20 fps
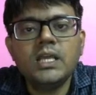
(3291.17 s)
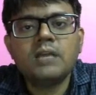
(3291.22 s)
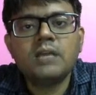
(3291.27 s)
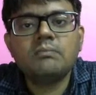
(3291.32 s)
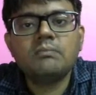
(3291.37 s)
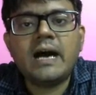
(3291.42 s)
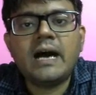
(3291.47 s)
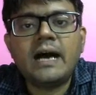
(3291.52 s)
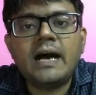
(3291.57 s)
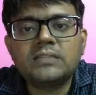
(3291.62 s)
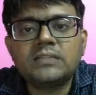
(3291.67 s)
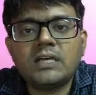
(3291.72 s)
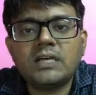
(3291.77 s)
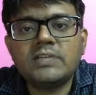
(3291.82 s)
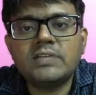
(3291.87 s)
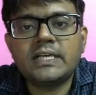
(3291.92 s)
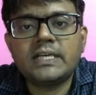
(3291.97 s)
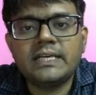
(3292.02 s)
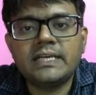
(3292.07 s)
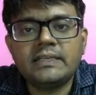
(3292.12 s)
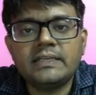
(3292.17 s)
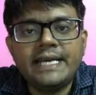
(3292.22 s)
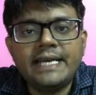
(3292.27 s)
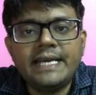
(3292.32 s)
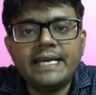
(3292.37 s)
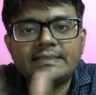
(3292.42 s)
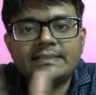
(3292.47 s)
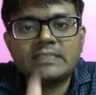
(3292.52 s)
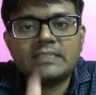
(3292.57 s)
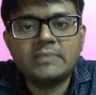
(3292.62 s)
Mass of that entire
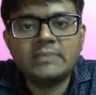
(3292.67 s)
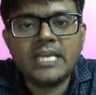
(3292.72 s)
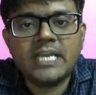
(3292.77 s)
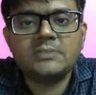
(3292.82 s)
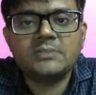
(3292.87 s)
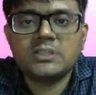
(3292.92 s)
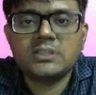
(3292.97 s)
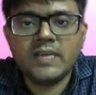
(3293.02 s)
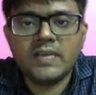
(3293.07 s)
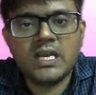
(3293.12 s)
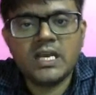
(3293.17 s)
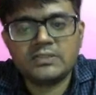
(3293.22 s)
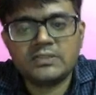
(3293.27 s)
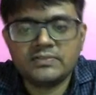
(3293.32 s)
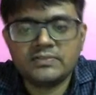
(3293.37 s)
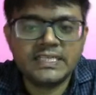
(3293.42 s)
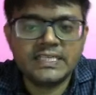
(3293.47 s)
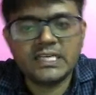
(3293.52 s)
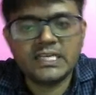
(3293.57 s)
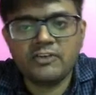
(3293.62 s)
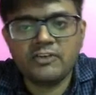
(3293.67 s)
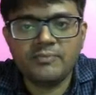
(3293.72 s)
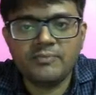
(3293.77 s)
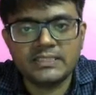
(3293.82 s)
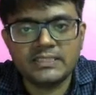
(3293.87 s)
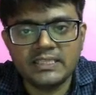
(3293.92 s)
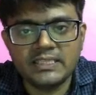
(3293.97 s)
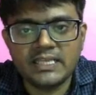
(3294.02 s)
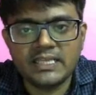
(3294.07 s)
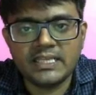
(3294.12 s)
system times velocity of the center of mass.
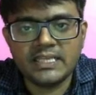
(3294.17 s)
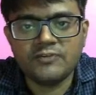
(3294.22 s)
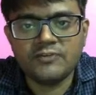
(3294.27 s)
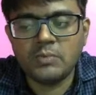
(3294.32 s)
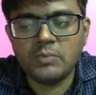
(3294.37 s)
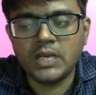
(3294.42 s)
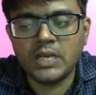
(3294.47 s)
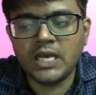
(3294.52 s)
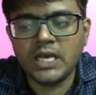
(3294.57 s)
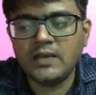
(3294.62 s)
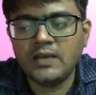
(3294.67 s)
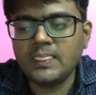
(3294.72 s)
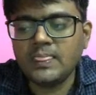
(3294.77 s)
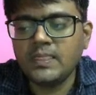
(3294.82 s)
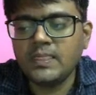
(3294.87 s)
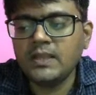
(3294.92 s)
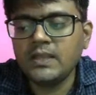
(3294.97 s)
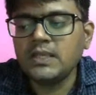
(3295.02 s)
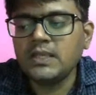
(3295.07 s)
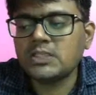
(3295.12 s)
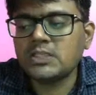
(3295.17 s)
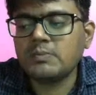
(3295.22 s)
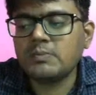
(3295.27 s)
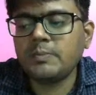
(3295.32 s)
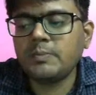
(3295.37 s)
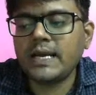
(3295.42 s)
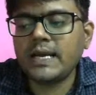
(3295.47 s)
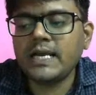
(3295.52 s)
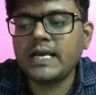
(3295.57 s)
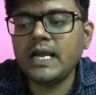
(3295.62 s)
That is a formula. So
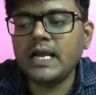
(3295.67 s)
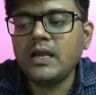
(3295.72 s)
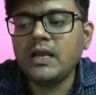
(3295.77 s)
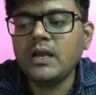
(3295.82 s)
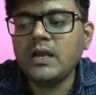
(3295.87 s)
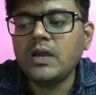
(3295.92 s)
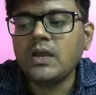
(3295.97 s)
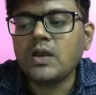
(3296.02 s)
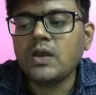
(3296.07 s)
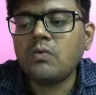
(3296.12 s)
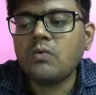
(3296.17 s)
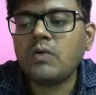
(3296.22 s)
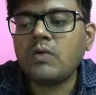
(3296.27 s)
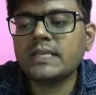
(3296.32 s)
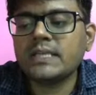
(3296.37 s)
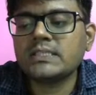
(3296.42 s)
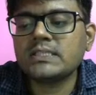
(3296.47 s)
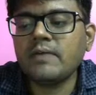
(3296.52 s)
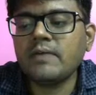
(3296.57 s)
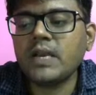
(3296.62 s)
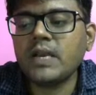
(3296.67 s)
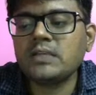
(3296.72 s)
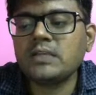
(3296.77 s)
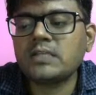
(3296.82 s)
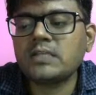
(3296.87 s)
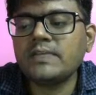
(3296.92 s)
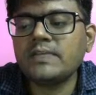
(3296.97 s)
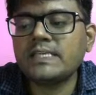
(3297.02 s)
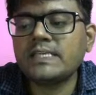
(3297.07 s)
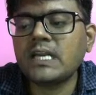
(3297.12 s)
paranga, what is the velocity
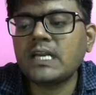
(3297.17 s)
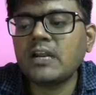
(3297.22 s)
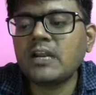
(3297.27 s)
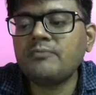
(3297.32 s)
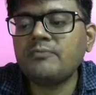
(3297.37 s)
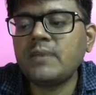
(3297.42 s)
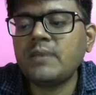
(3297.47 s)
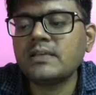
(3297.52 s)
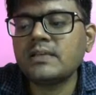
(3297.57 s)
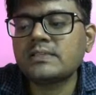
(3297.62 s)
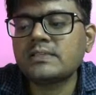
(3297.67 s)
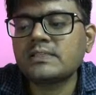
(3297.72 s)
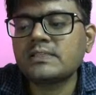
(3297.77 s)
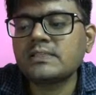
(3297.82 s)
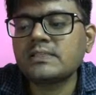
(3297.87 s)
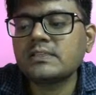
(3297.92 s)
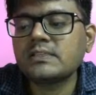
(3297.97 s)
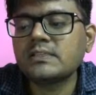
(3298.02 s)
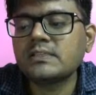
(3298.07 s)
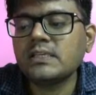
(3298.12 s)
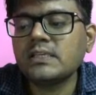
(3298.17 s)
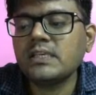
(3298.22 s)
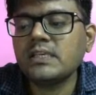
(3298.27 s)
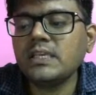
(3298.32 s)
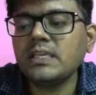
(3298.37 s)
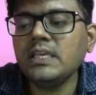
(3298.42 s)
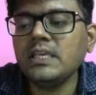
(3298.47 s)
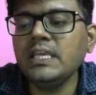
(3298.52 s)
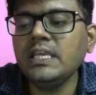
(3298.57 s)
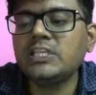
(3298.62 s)
of the center of mass?
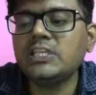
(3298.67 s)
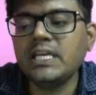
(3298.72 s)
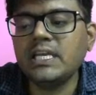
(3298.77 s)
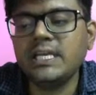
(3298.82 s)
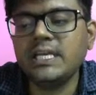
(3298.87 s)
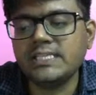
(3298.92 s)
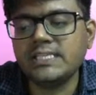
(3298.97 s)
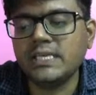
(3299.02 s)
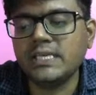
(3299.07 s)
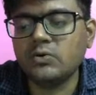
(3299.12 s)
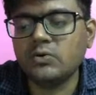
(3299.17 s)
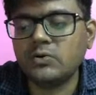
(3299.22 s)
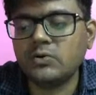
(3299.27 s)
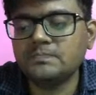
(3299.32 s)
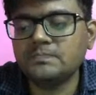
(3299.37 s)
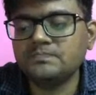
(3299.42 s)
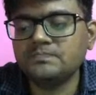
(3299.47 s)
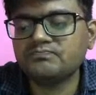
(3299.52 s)
Initially 0.